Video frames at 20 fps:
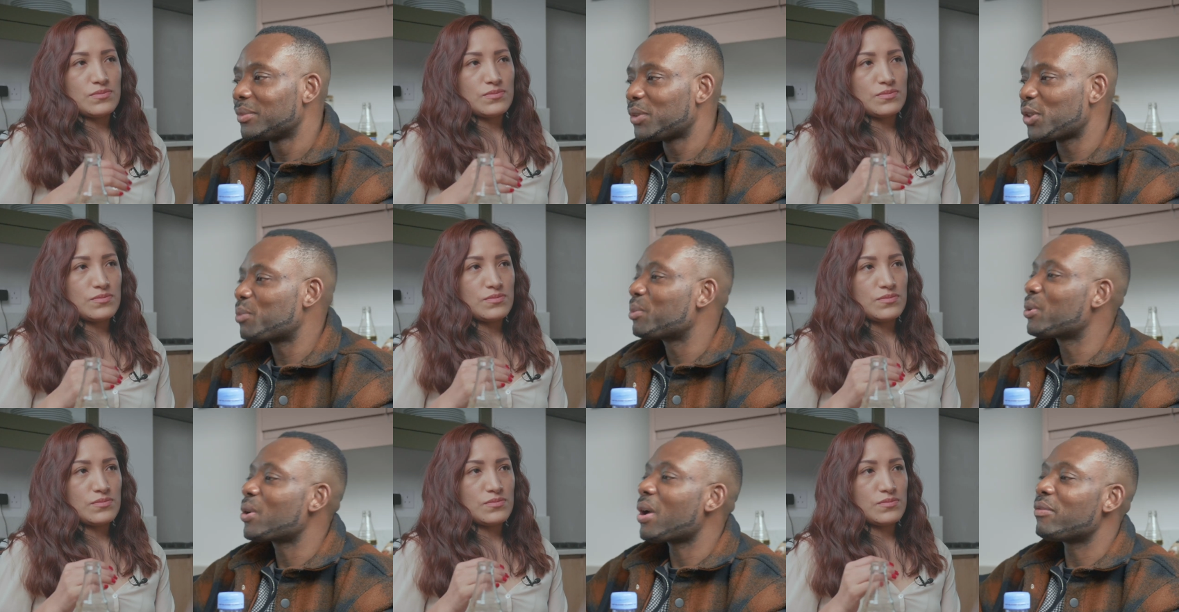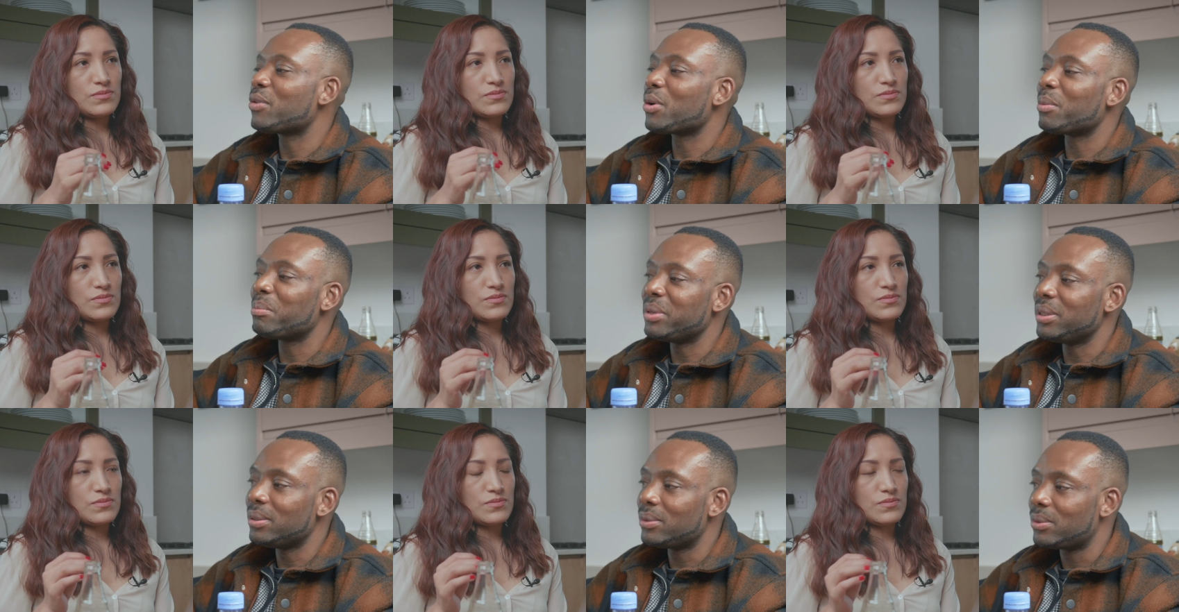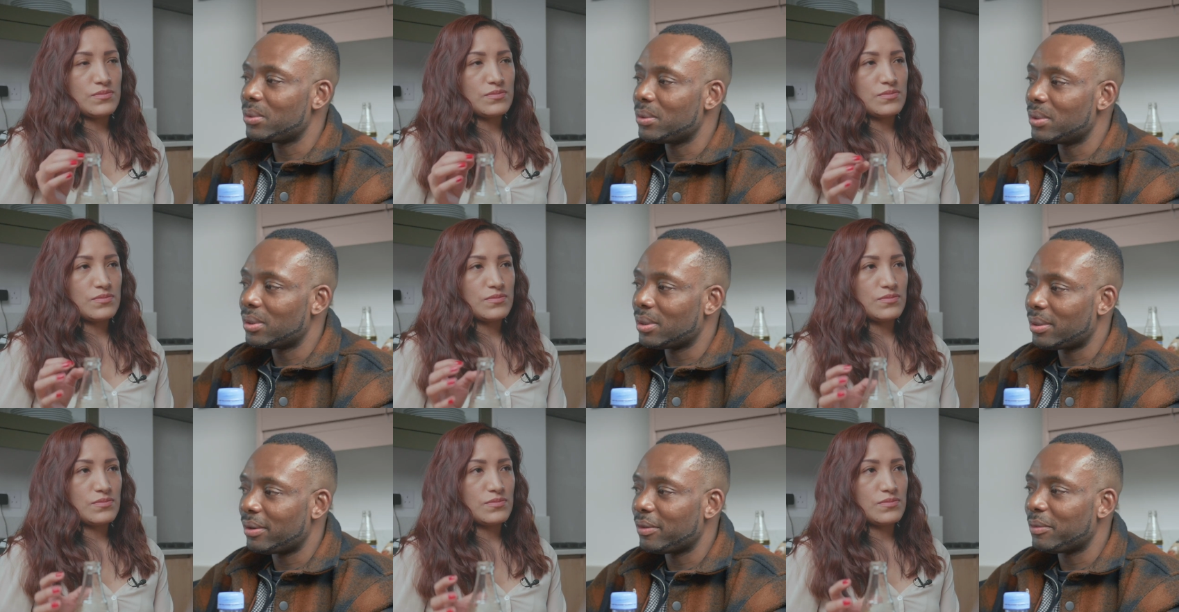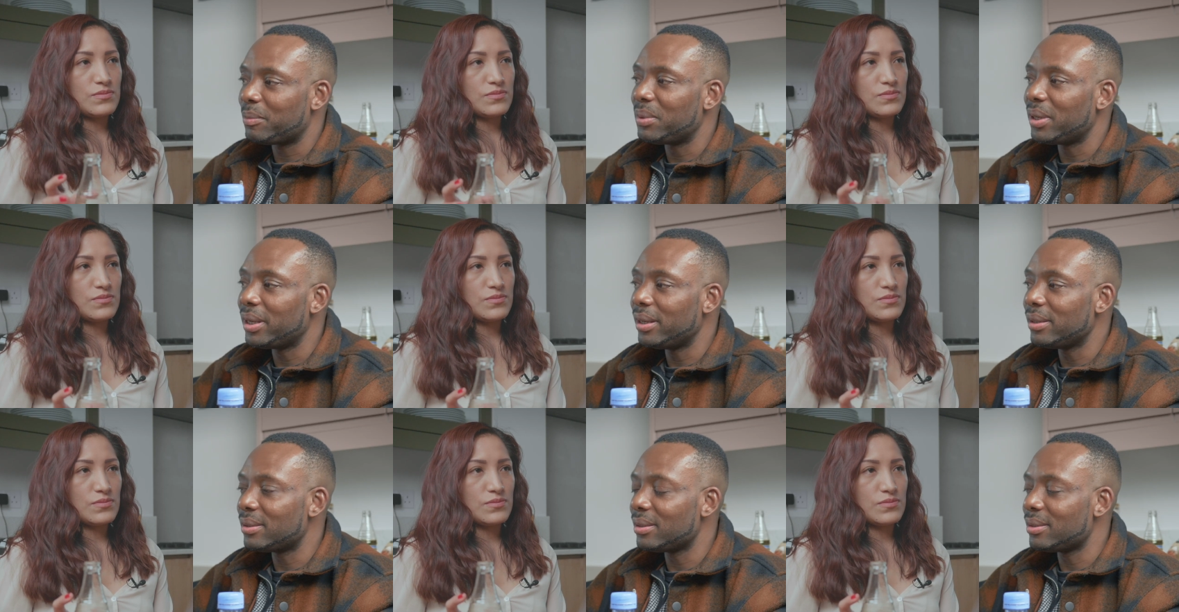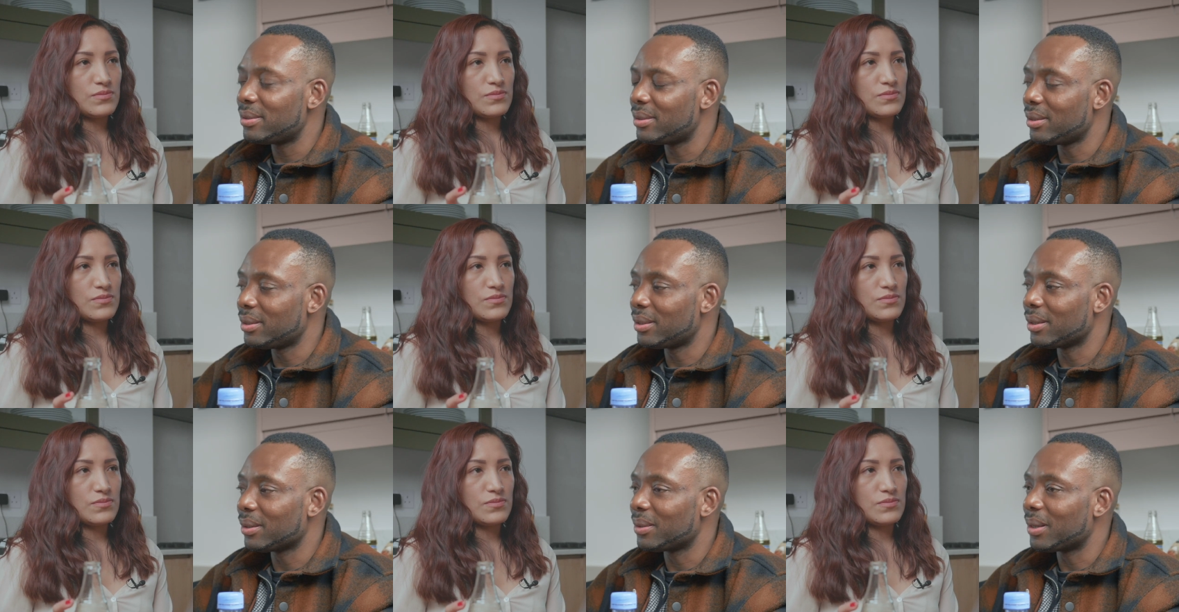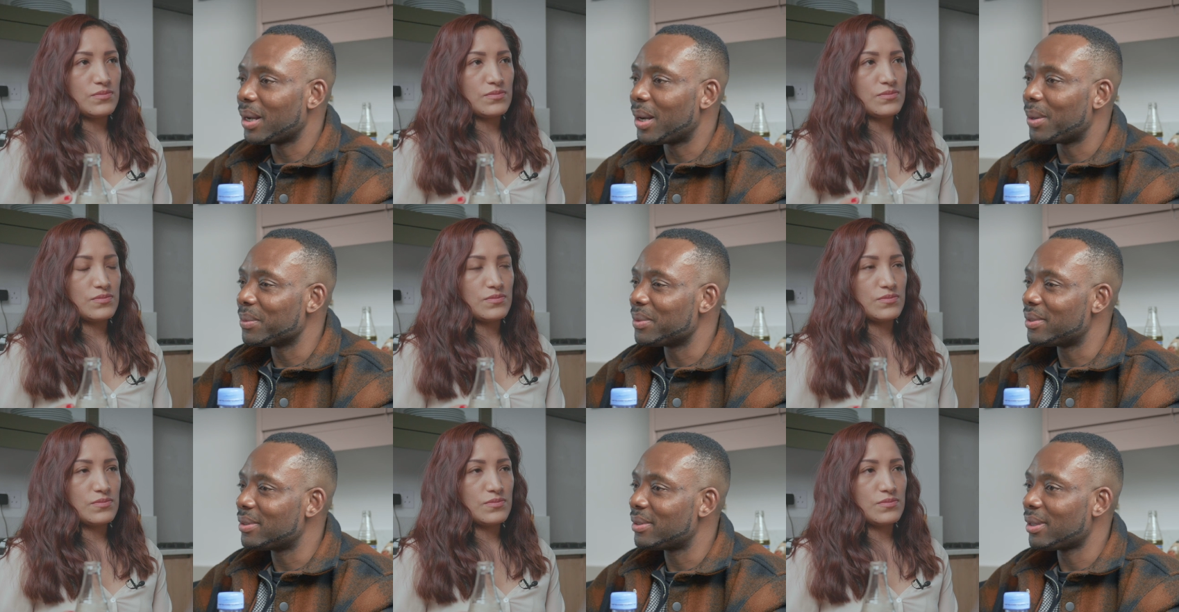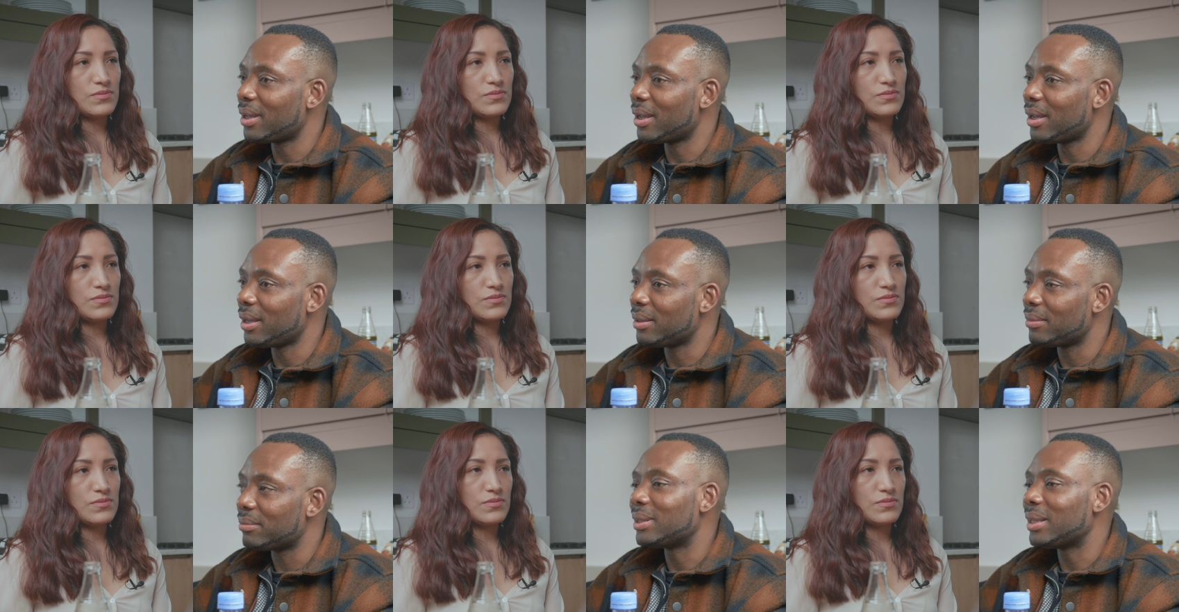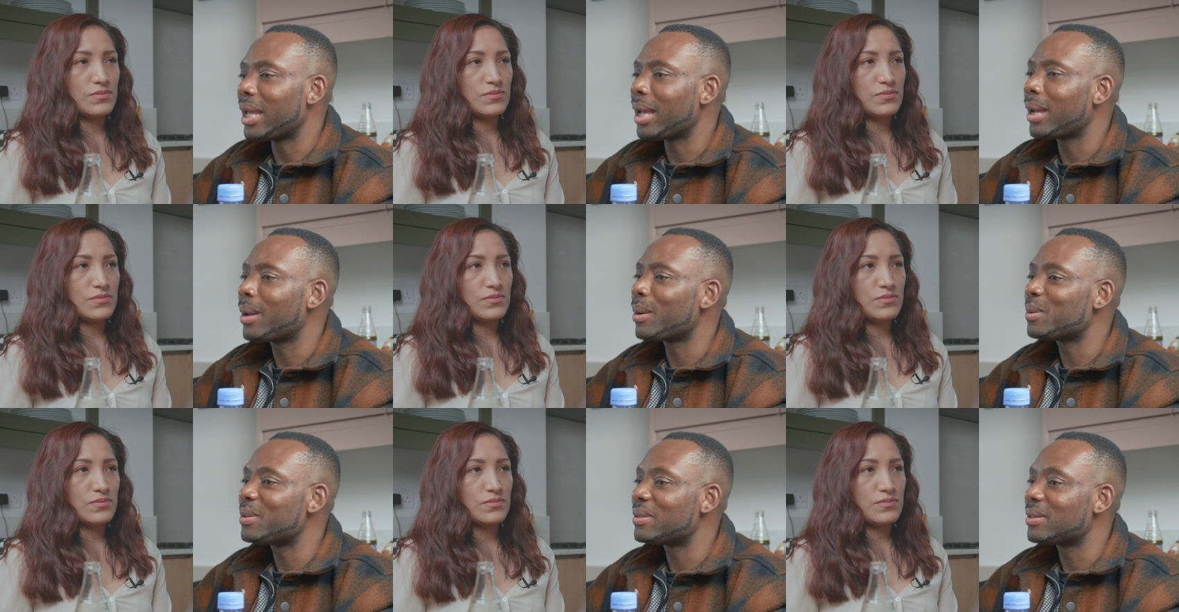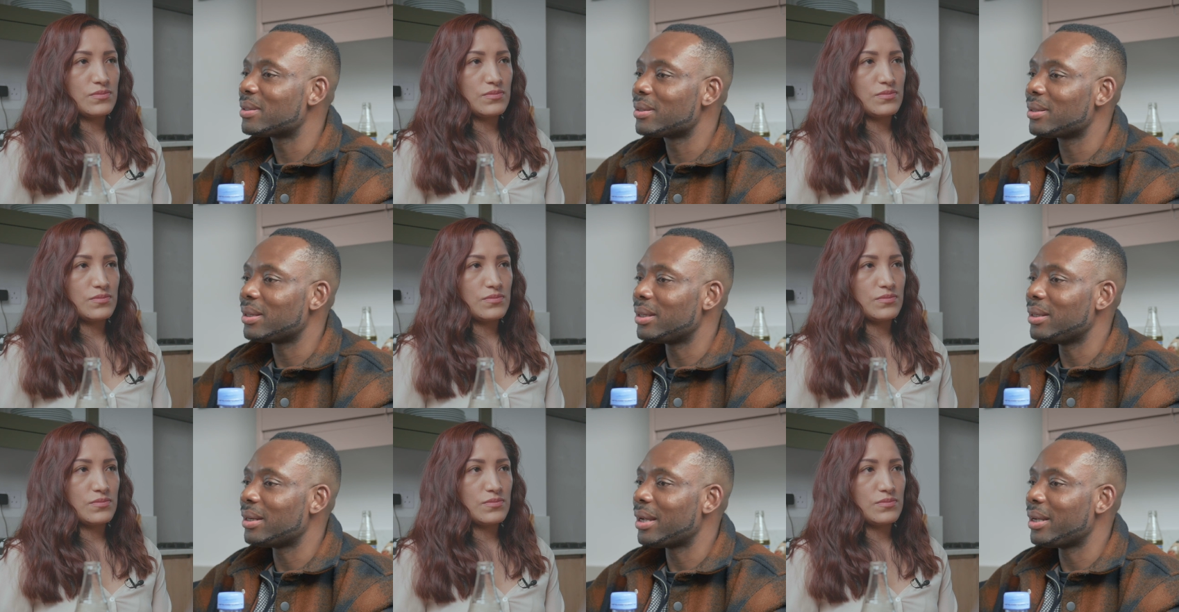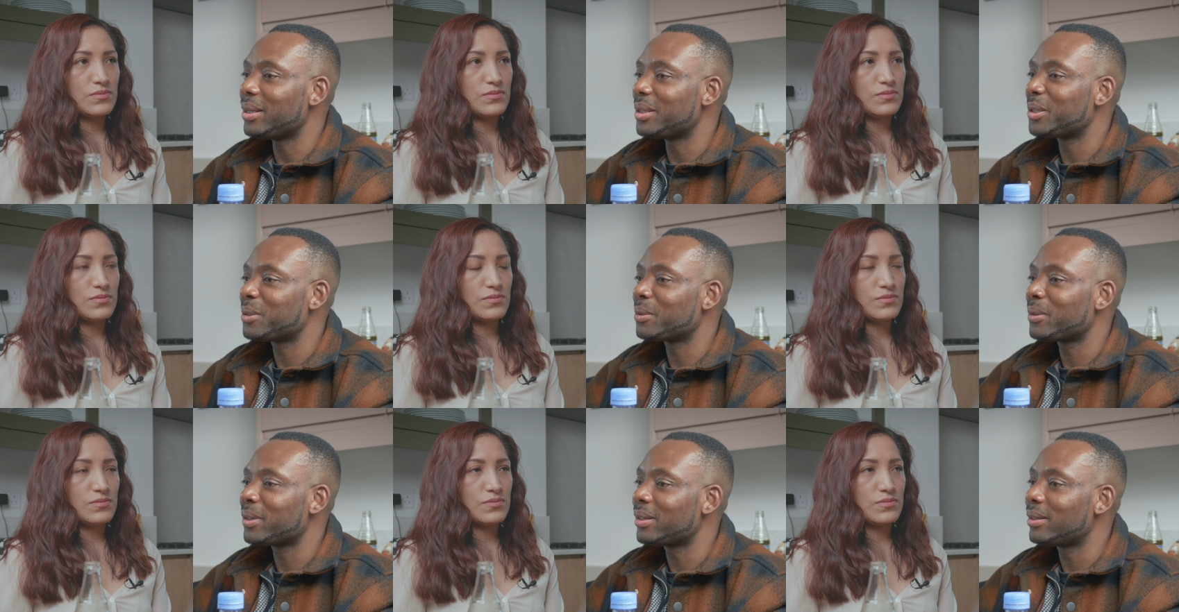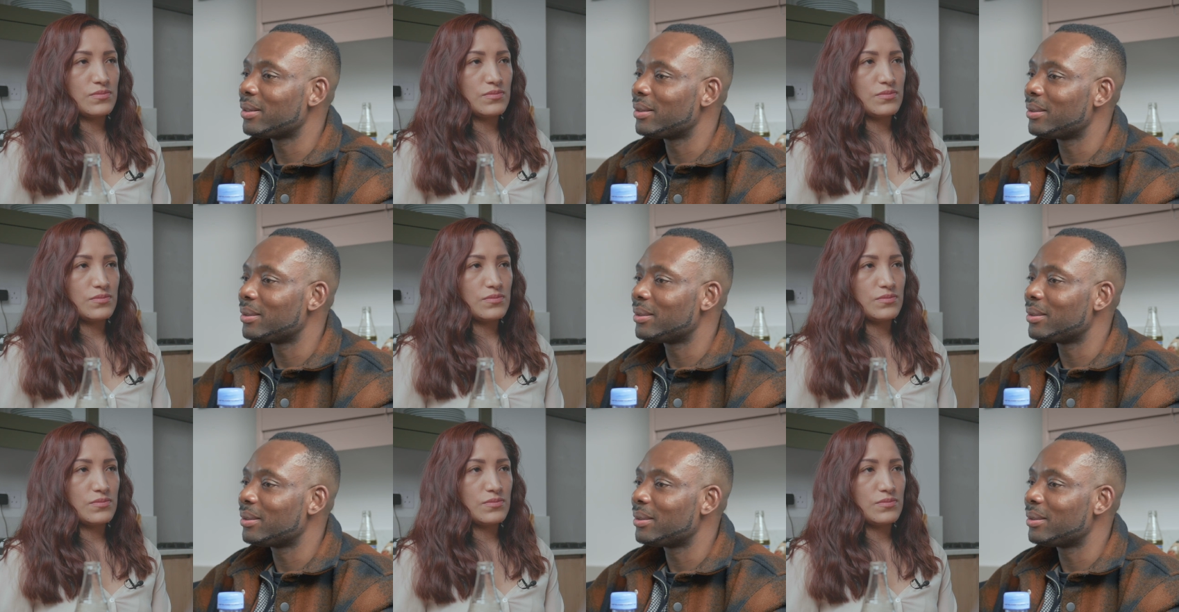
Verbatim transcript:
Speaker 1: Just because I've not been to a lot of places, you know, I would say Lagos in Nigeria.